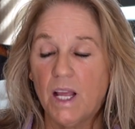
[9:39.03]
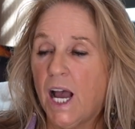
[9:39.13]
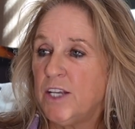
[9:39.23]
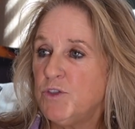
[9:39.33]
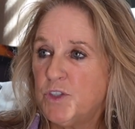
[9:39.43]

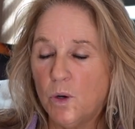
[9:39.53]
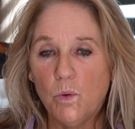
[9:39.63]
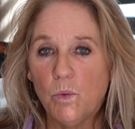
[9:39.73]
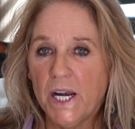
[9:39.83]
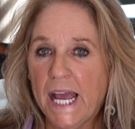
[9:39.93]
I
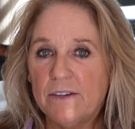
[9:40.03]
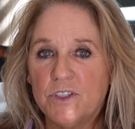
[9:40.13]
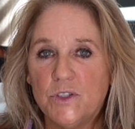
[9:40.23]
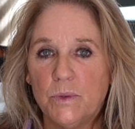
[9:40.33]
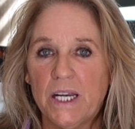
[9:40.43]
don't want to have
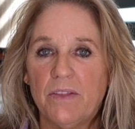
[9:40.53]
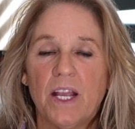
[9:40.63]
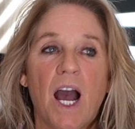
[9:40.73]
to do anything.